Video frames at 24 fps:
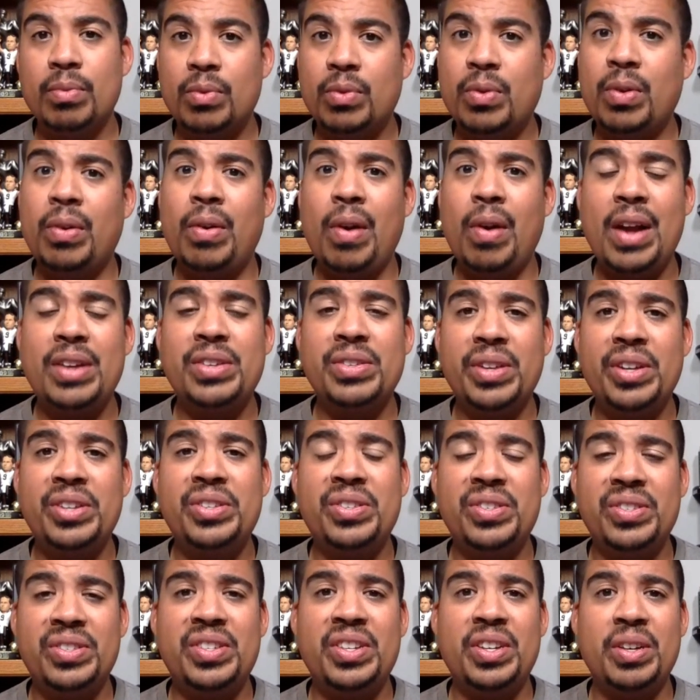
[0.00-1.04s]

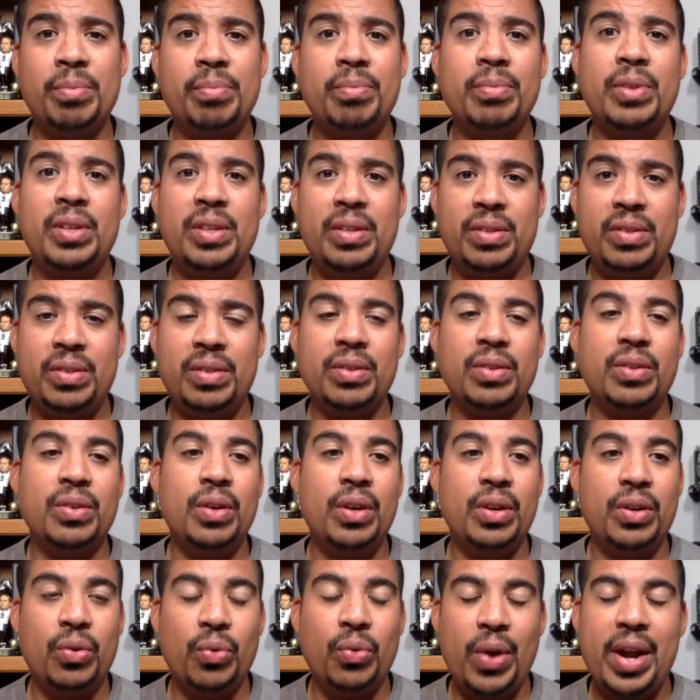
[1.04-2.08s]
congratulations to him. It's
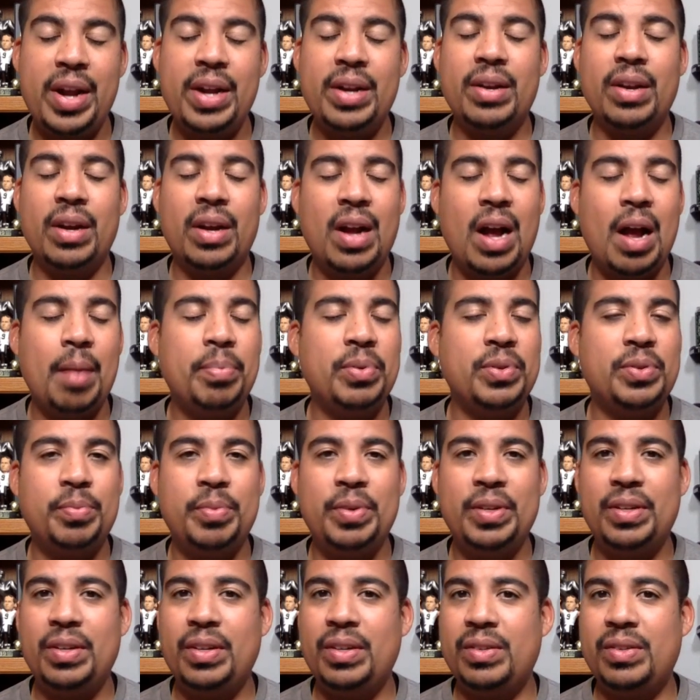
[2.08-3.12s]
a great
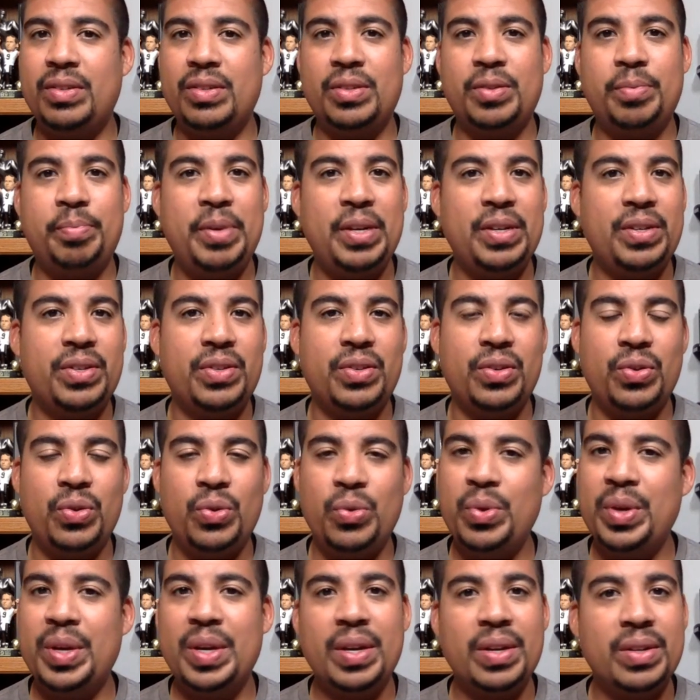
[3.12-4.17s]
accomplishment. It just speaks to
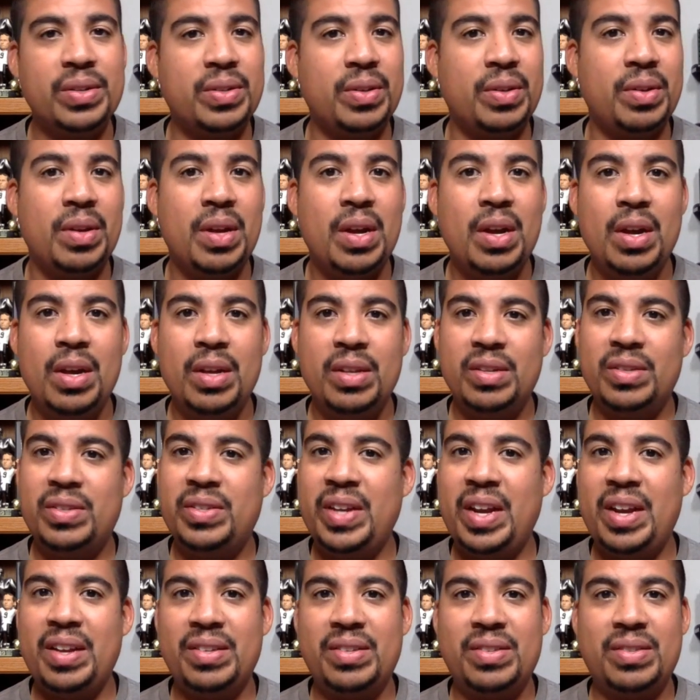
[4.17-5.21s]
who he is and the
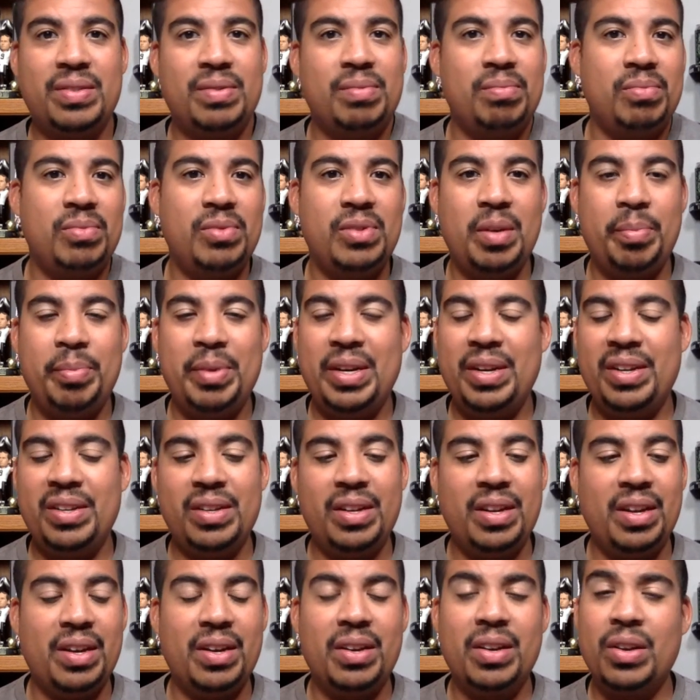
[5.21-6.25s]
Saints. I mean,
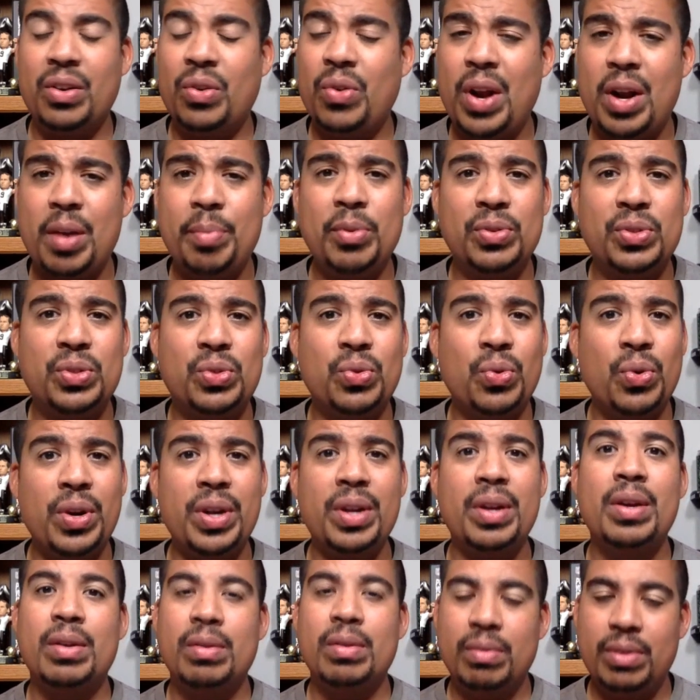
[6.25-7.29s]
again, incredible story.
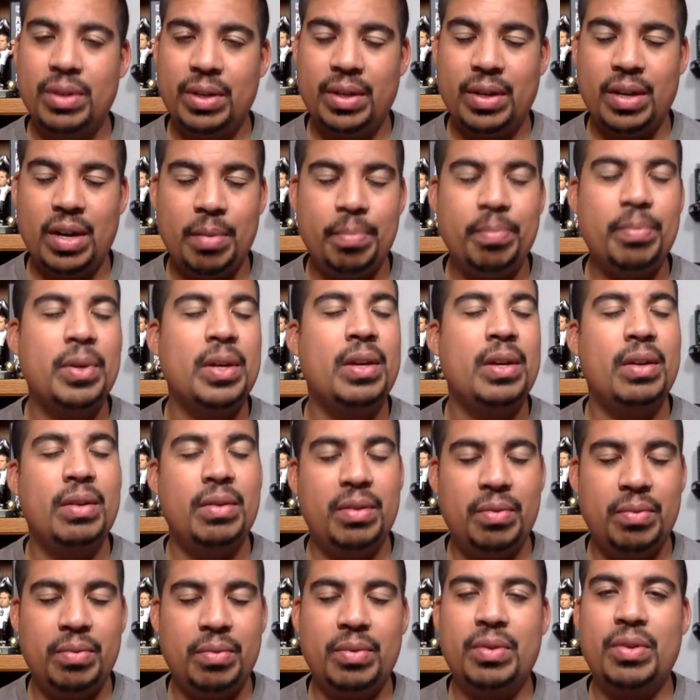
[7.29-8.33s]
Look it up.
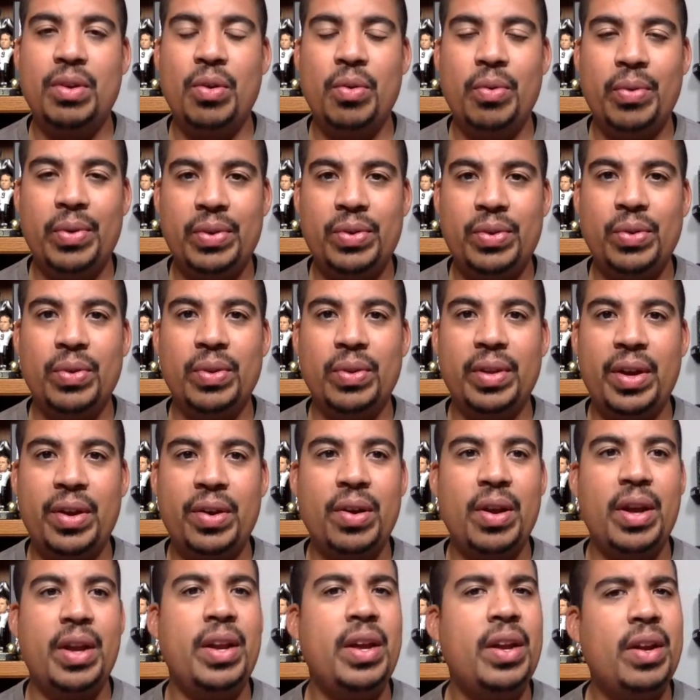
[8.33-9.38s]
Go into it
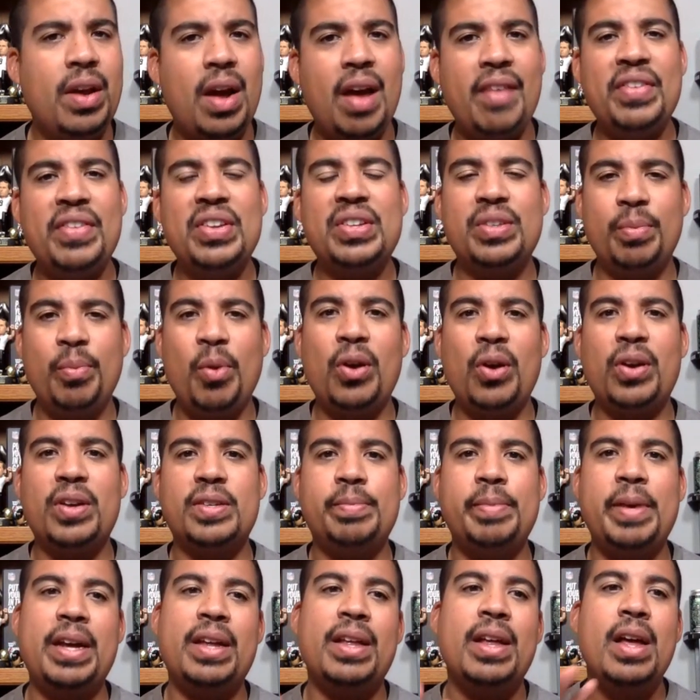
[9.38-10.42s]
later. And then, obviously,
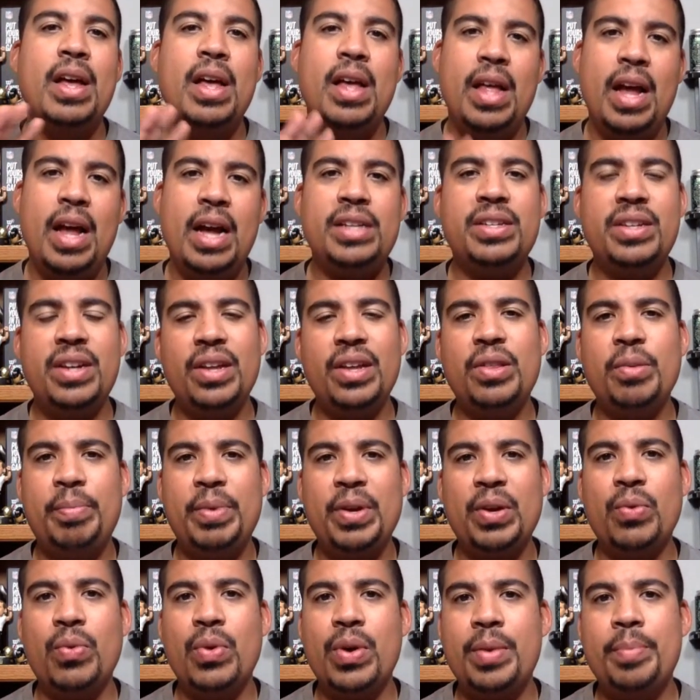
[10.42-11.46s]
Marcus May has another
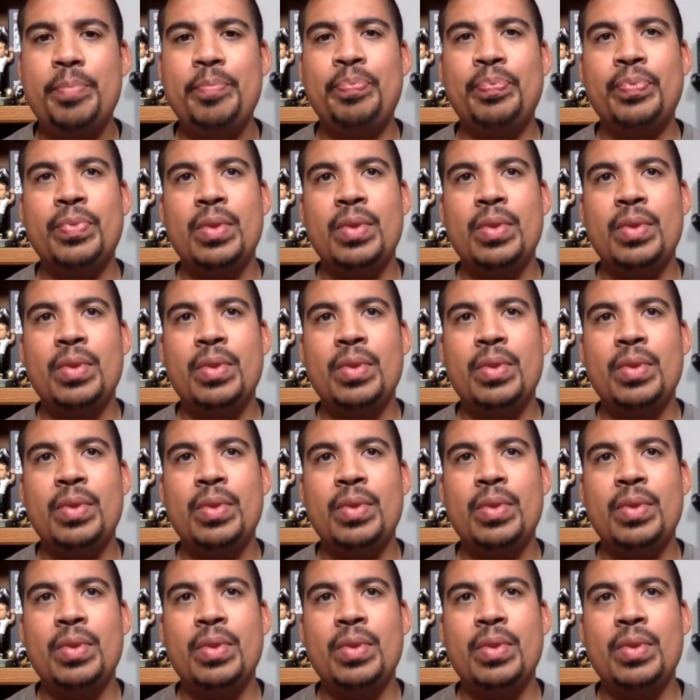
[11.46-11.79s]
big one.